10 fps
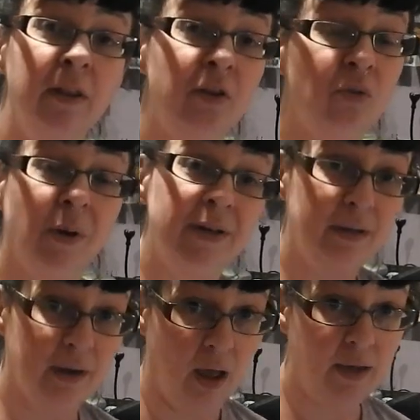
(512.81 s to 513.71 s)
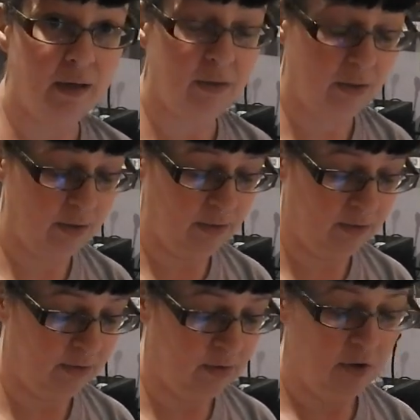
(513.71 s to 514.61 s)
the 29th.
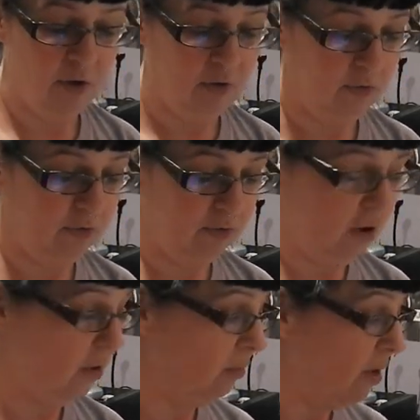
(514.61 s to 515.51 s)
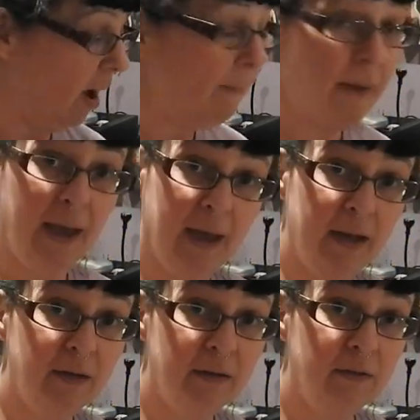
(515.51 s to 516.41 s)
So, not
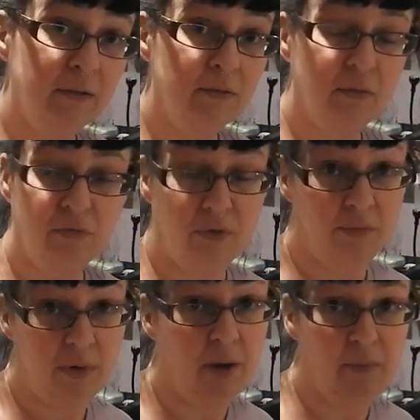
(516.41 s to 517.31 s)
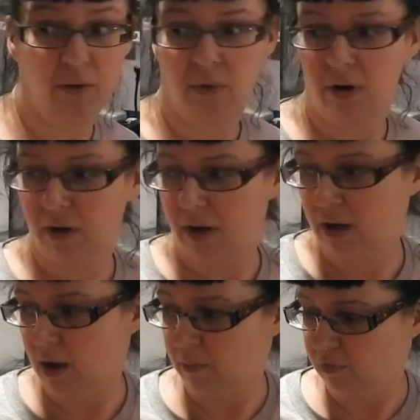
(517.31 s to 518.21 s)
bad from coming where it
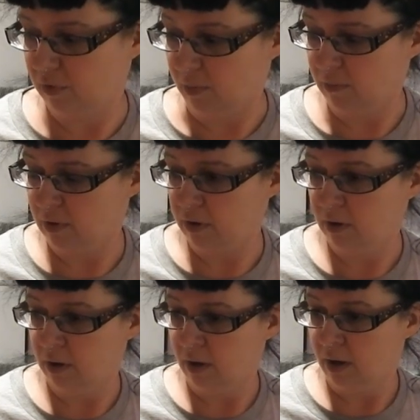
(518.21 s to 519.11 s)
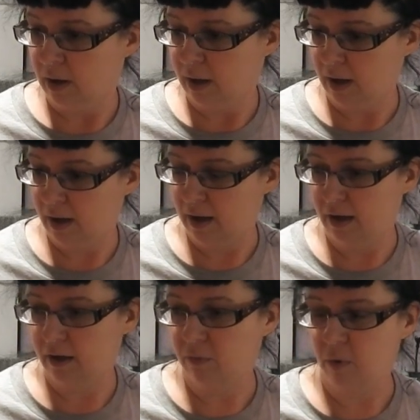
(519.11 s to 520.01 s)
comes from.
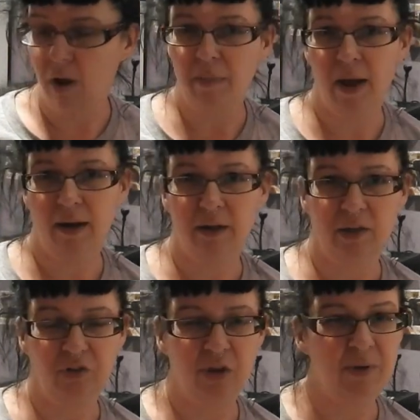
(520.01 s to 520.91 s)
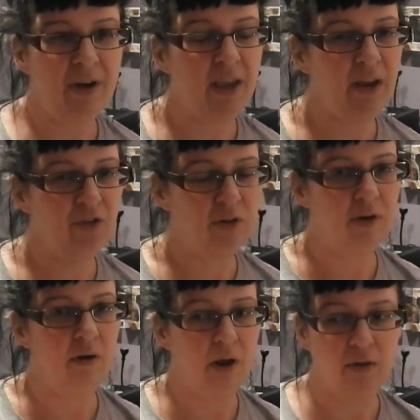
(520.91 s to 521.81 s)
And well packaged. Communication,
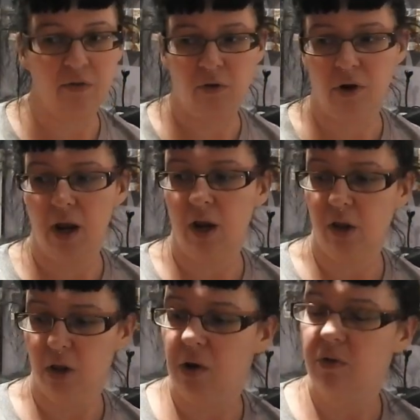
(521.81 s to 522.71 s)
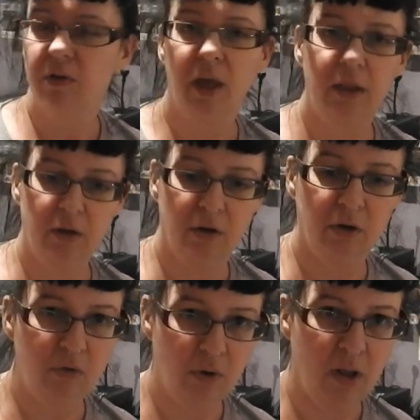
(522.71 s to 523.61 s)
not so great. Clothes, I think, are
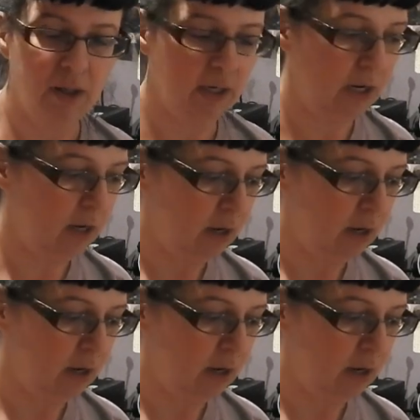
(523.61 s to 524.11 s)
good quality.